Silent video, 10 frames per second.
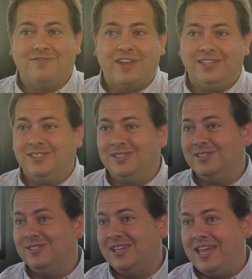
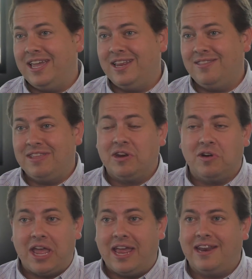devices and the
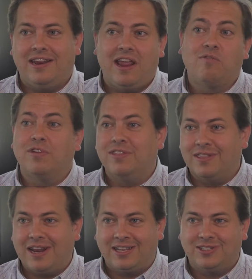internet and
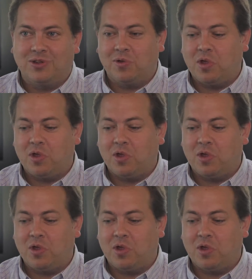everything that has to go